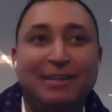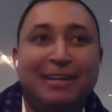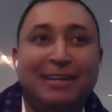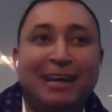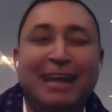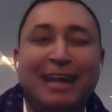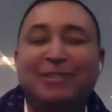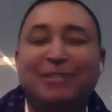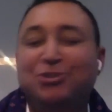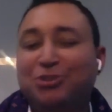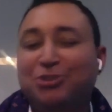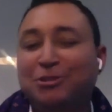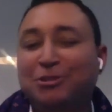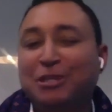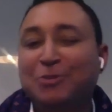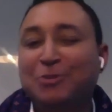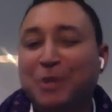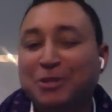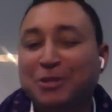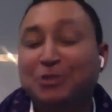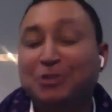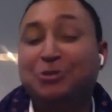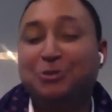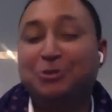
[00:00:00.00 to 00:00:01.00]
And generally,
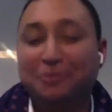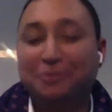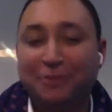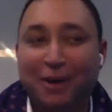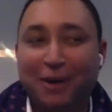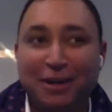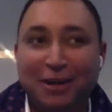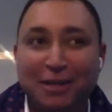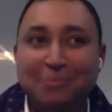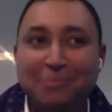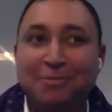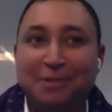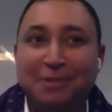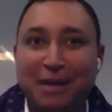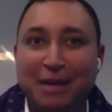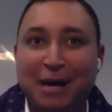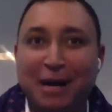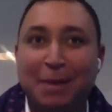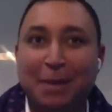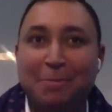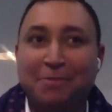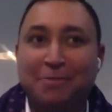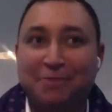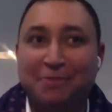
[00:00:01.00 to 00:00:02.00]
when you do find them,
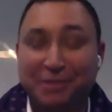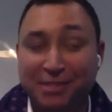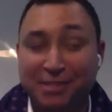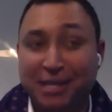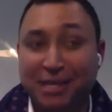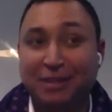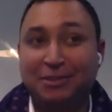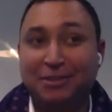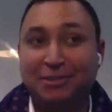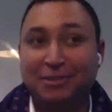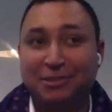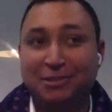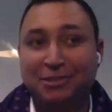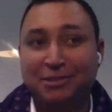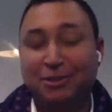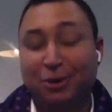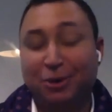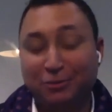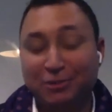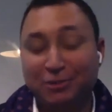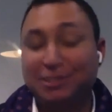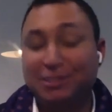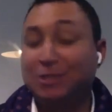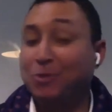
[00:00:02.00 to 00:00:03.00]
um, the sellers
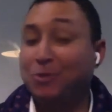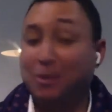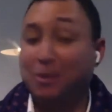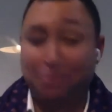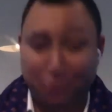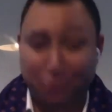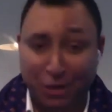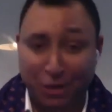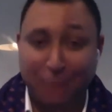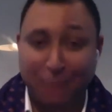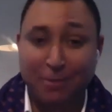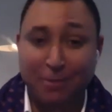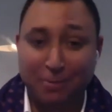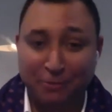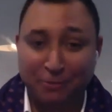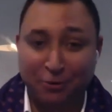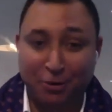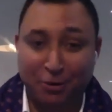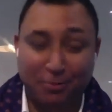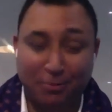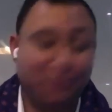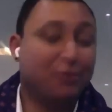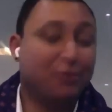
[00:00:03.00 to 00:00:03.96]
obviously want a premium for them, of